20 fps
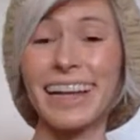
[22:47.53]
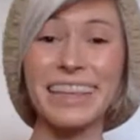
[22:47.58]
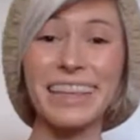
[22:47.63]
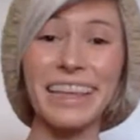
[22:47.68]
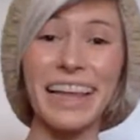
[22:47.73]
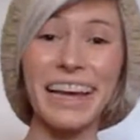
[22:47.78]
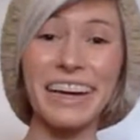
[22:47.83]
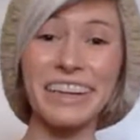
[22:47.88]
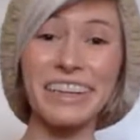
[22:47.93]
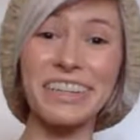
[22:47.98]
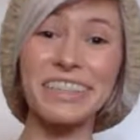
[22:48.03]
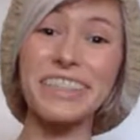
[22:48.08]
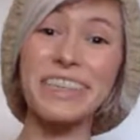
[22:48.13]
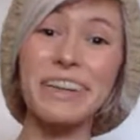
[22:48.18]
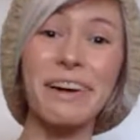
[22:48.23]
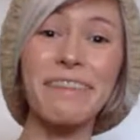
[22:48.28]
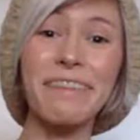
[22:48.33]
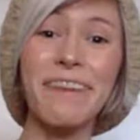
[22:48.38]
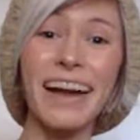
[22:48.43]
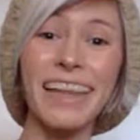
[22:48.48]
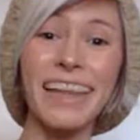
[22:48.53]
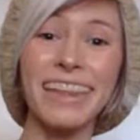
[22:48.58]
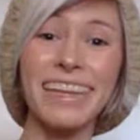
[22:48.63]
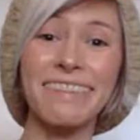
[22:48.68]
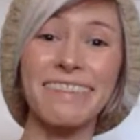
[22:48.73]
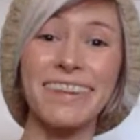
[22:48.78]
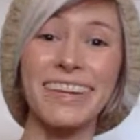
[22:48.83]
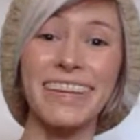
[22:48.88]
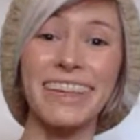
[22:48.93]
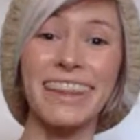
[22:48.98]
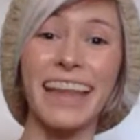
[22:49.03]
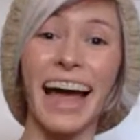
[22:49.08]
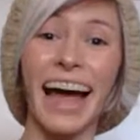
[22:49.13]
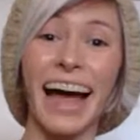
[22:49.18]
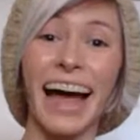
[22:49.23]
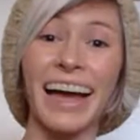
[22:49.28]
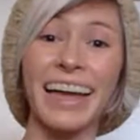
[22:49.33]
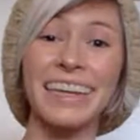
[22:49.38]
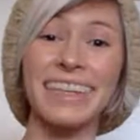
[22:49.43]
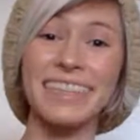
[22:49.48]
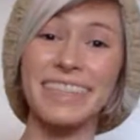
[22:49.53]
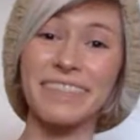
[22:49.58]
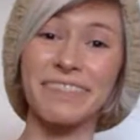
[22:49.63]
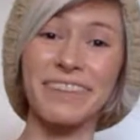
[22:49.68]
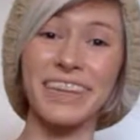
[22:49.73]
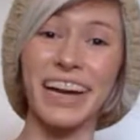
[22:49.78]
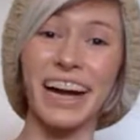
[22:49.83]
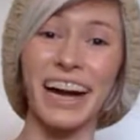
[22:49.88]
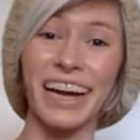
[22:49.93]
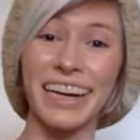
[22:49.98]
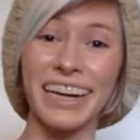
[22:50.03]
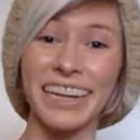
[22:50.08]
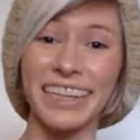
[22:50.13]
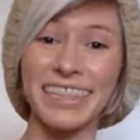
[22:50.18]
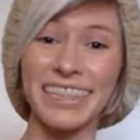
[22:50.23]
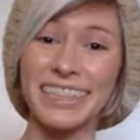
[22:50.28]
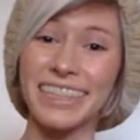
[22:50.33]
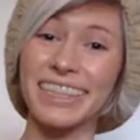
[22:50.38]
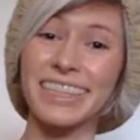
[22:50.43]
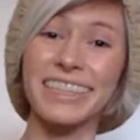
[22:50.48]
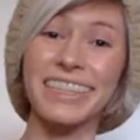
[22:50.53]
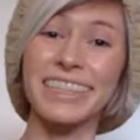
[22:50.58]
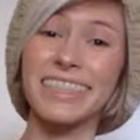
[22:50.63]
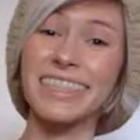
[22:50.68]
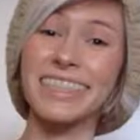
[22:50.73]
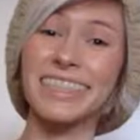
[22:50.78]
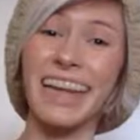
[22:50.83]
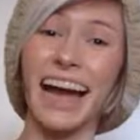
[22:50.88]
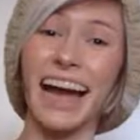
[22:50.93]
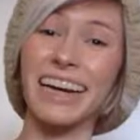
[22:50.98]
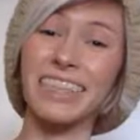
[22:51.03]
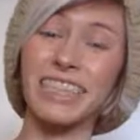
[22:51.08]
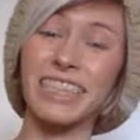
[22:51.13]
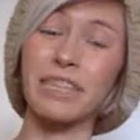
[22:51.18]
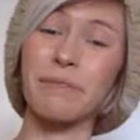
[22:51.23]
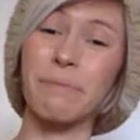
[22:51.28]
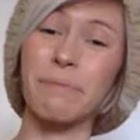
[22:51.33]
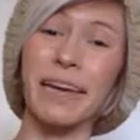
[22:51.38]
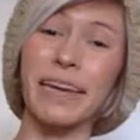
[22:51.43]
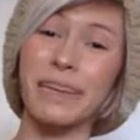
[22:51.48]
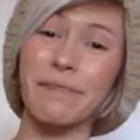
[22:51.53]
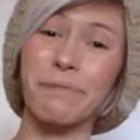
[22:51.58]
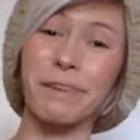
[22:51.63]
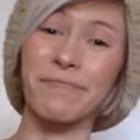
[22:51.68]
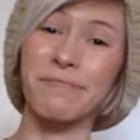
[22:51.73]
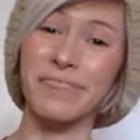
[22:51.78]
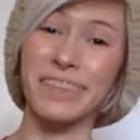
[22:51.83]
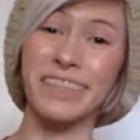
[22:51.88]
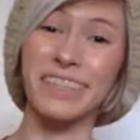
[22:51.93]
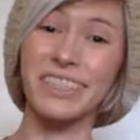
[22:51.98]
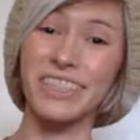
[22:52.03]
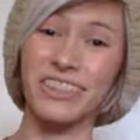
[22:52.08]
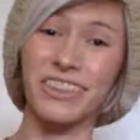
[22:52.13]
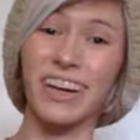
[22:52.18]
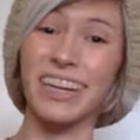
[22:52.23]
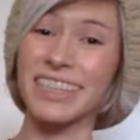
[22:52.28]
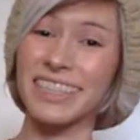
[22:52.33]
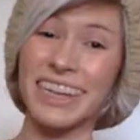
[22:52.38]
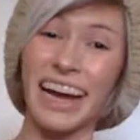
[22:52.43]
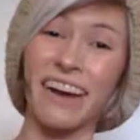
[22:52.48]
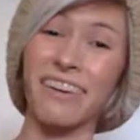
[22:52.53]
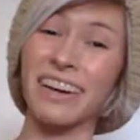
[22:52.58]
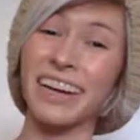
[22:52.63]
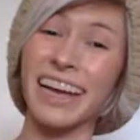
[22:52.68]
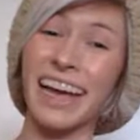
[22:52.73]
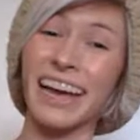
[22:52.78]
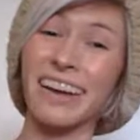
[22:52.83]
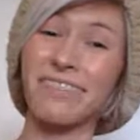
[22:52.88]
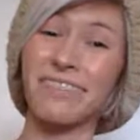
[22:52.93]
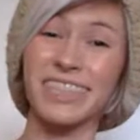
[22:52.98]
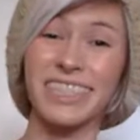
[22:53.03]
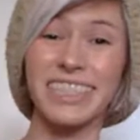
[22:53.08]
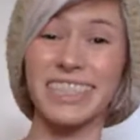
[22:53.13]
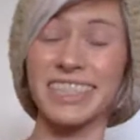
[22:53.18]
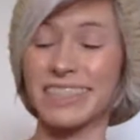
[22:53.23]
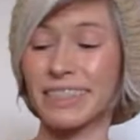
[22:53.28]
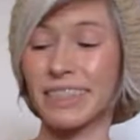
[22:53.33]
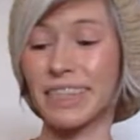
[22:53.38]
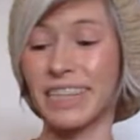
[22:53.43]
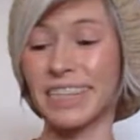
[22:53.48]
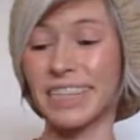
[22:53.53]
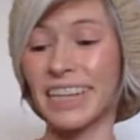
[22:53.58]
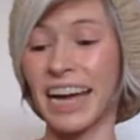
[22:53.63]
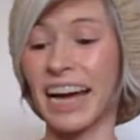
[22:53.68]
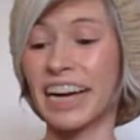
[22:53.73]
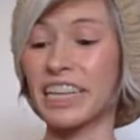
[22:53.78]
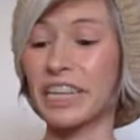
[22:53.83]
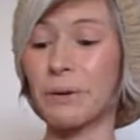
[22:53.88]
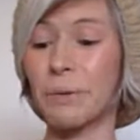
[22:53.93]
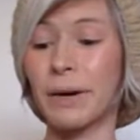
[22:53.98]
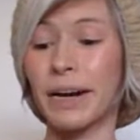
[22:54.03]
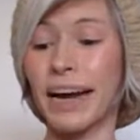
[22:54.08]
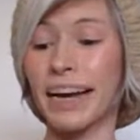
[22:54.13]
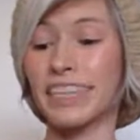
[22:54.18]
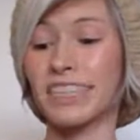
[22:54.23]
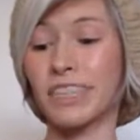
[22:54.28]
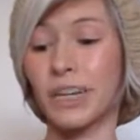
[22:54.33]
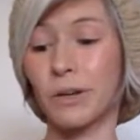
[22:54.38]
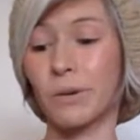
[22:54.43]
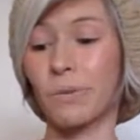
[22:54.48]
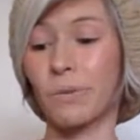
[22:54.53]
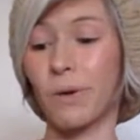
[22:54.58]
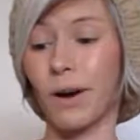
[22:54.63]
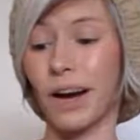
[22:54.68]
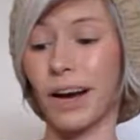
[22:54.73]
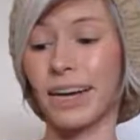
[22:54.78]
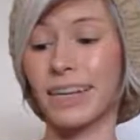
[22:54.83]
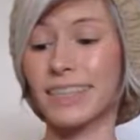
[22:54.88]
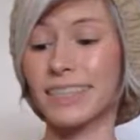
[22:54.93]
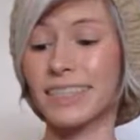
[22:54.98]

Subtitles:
letter. So I might leave it at that, to be honest, because this is actually making me feel stressed out again, which is exactly what I don't want.